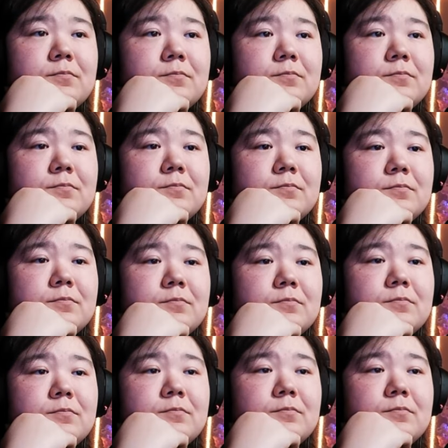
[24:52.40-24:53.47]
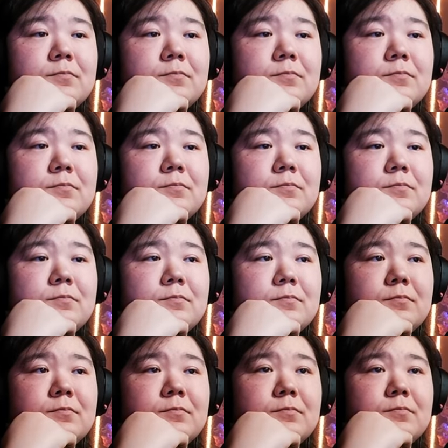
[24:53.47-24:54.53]

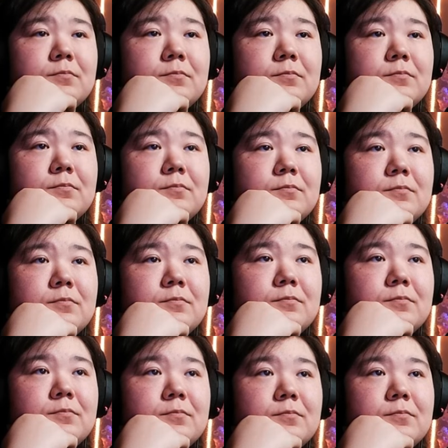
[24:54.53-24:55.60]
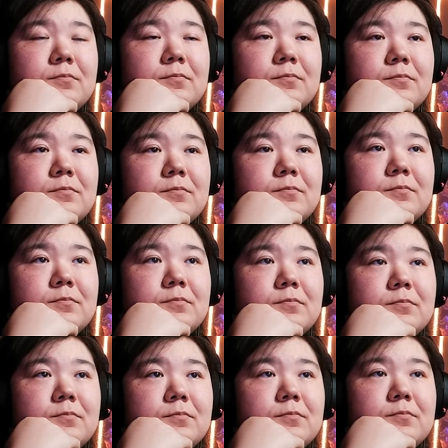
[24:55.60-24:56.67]

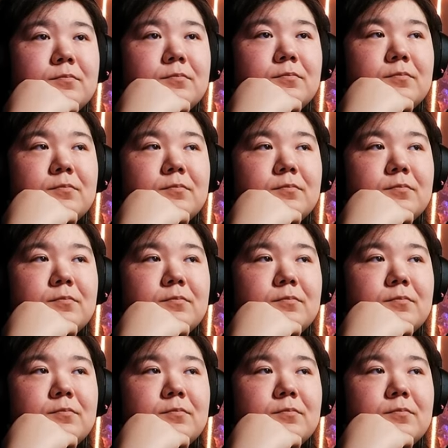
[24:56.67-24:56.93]
(silence)